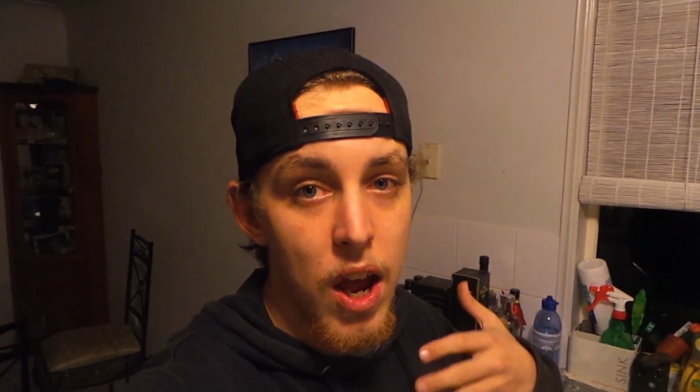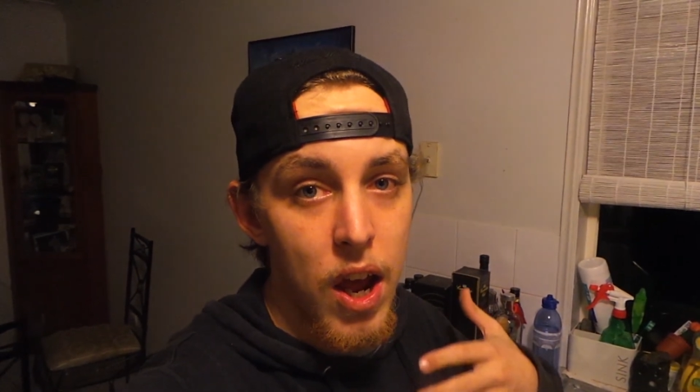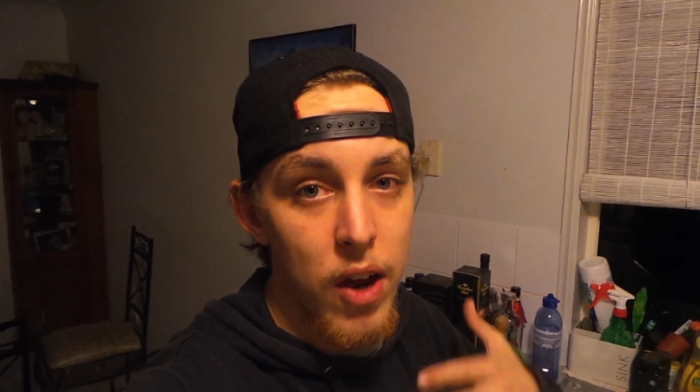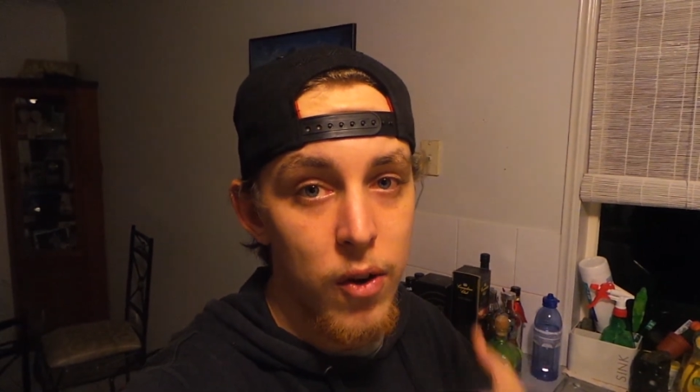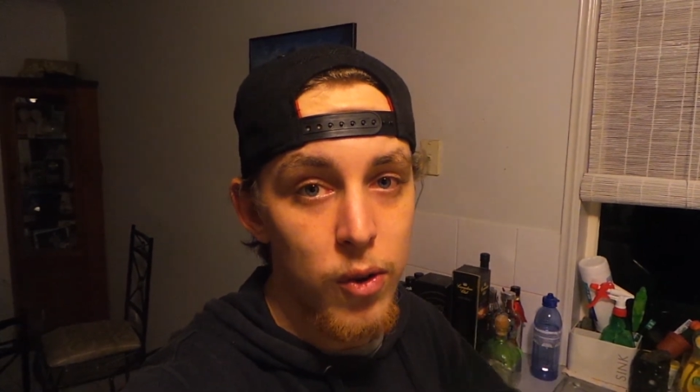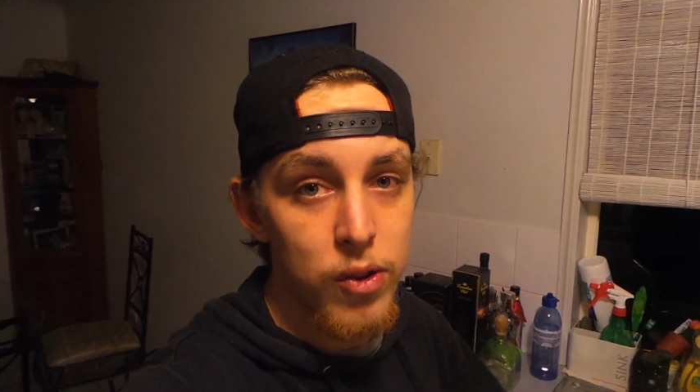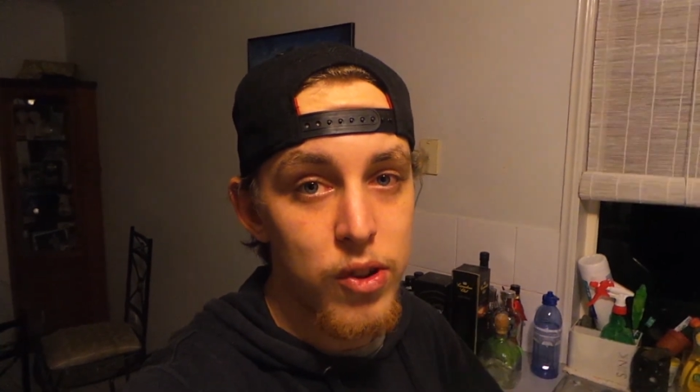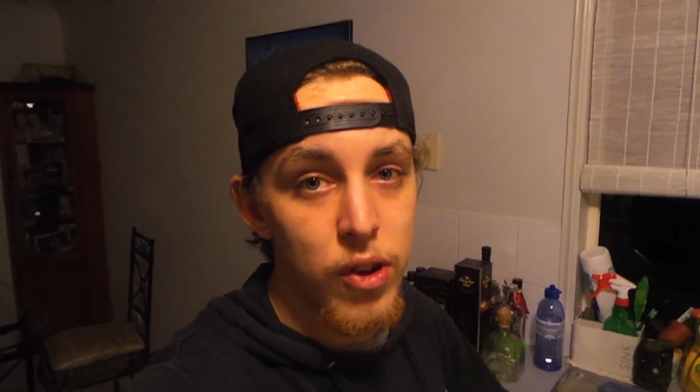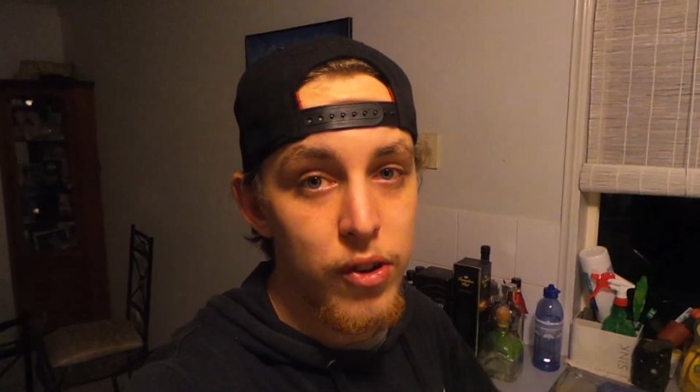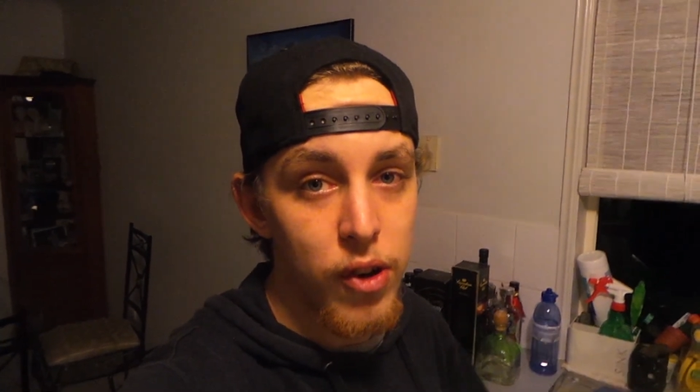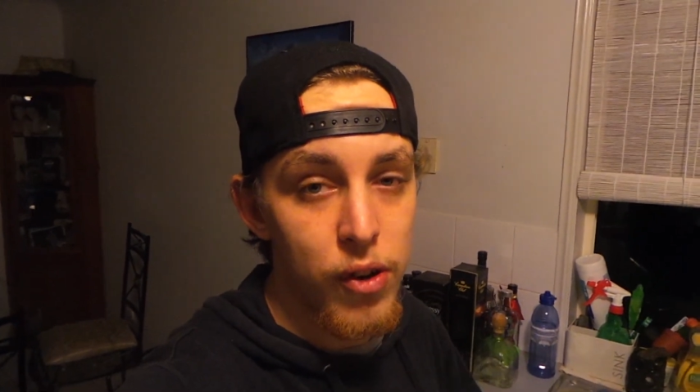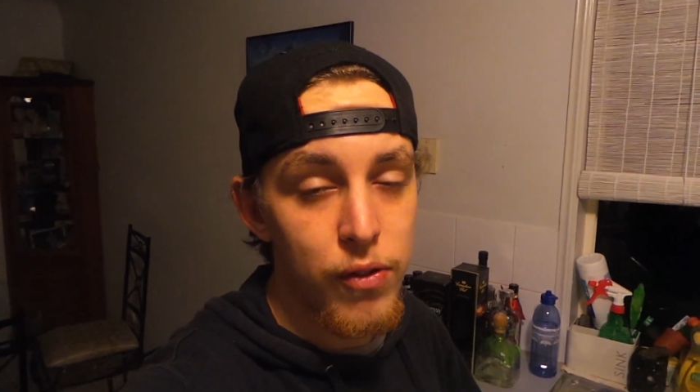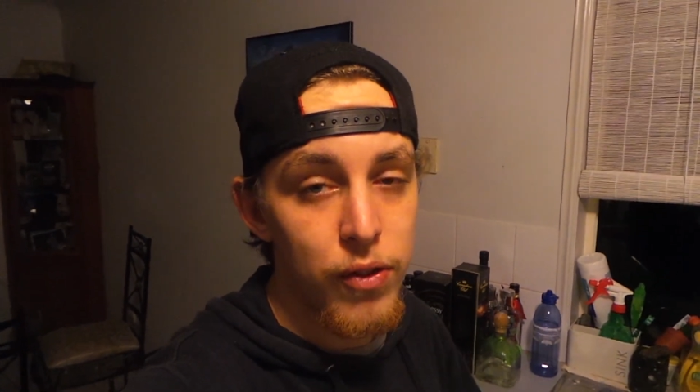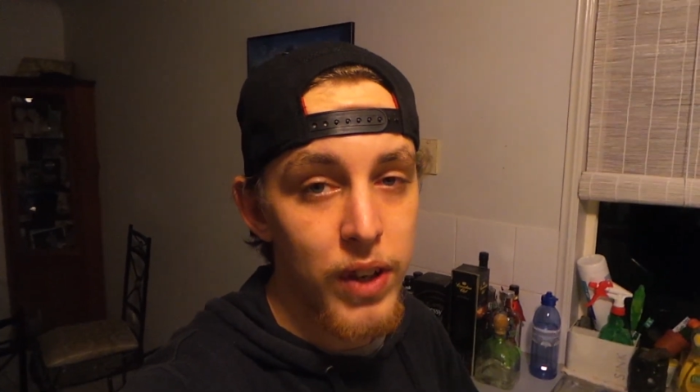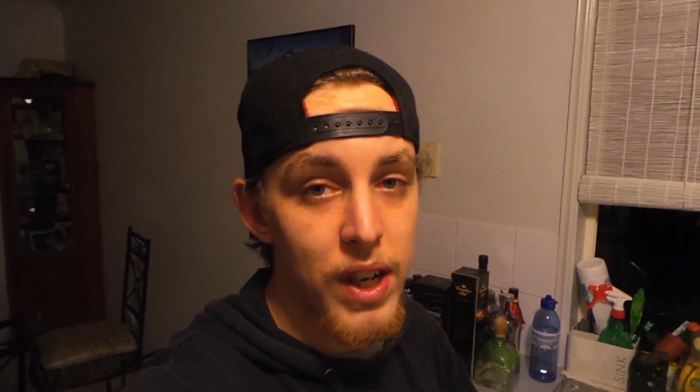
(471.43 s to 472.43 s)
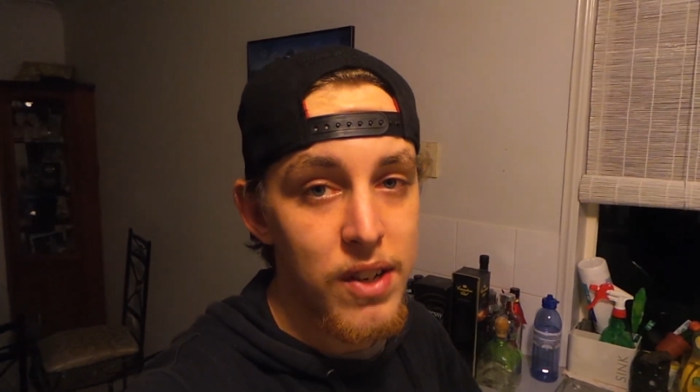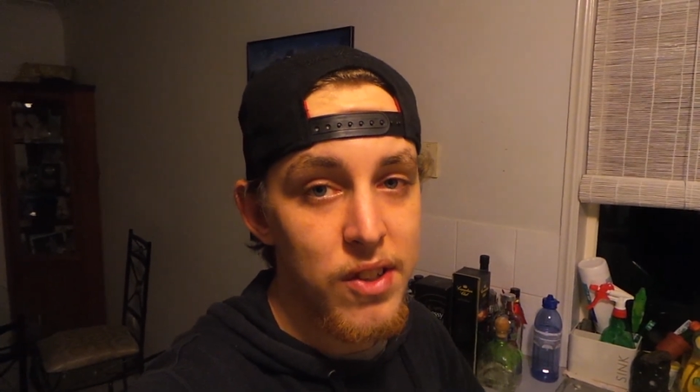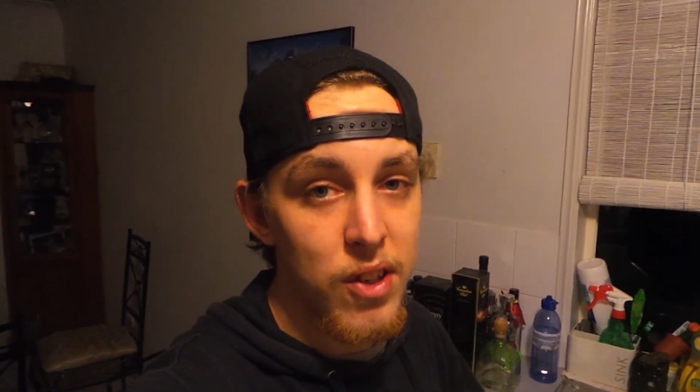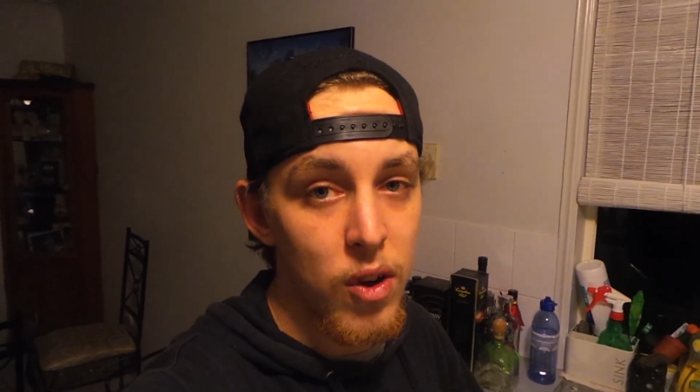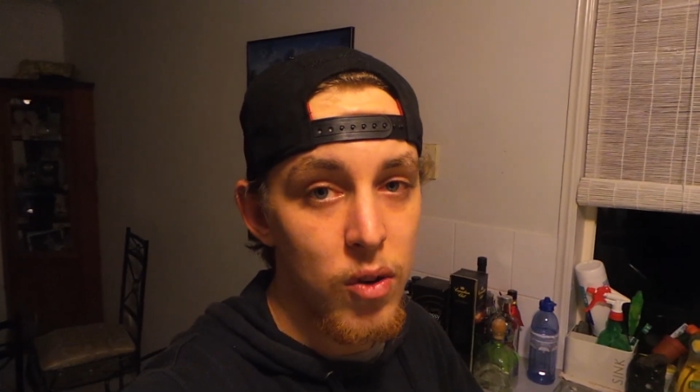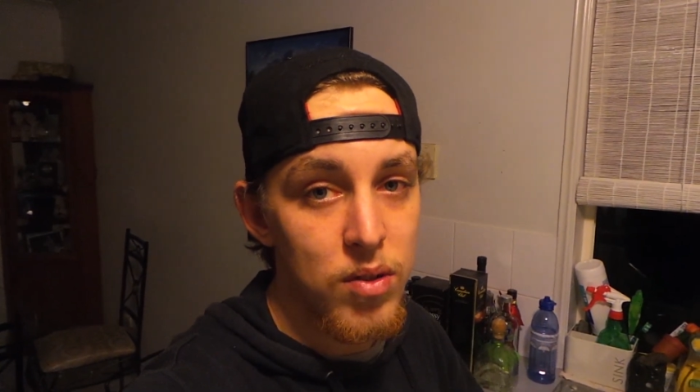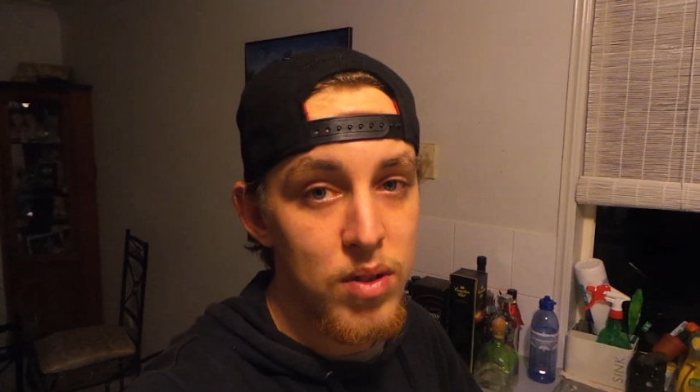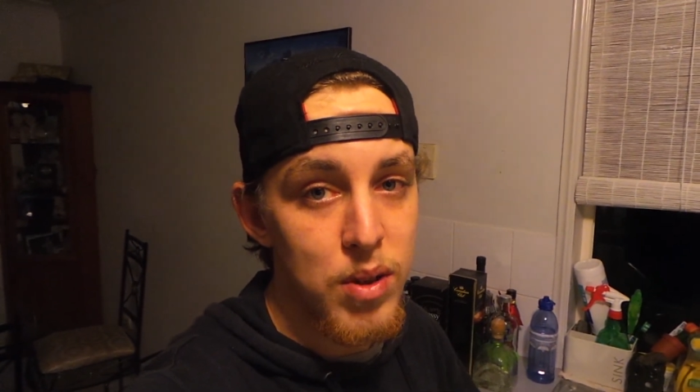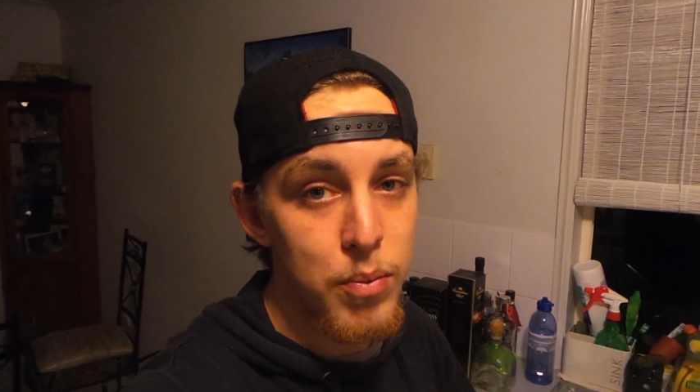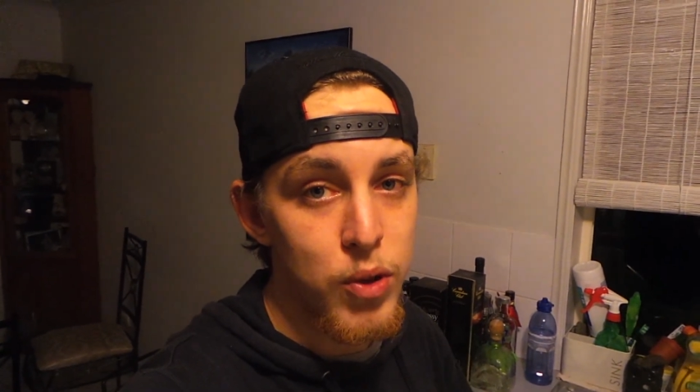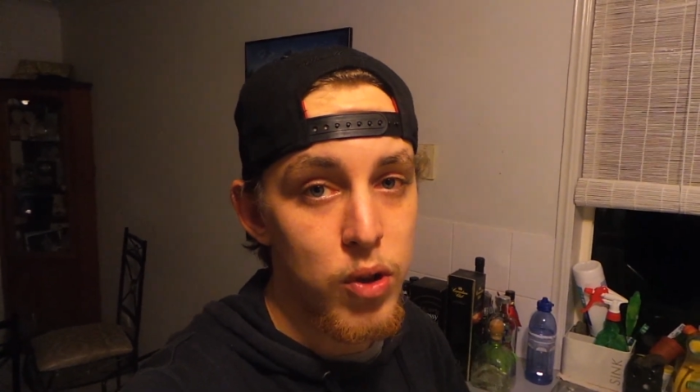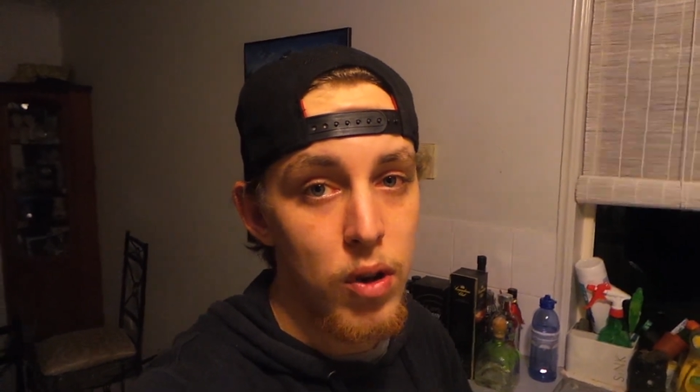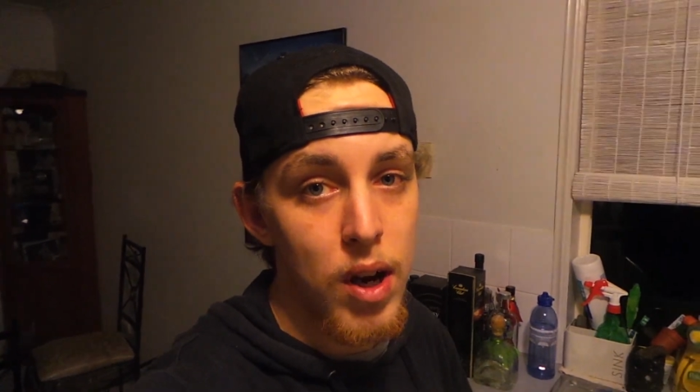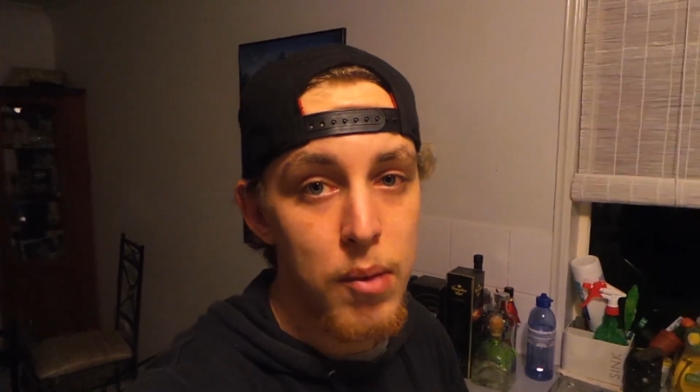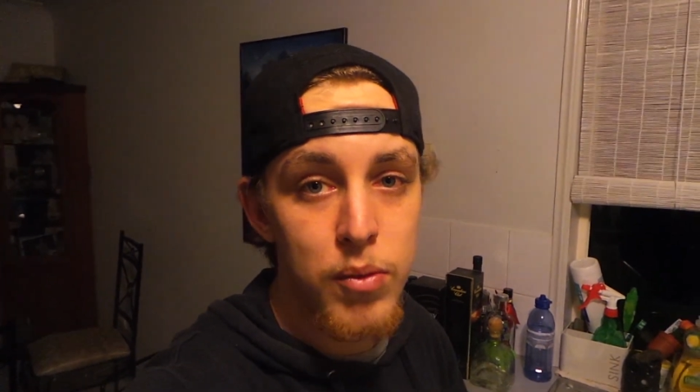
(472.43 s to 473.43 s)
And also don't forget to go and
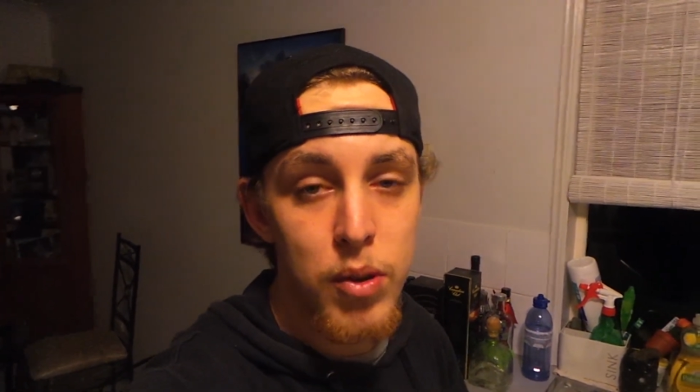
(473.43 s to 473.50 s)
subscribe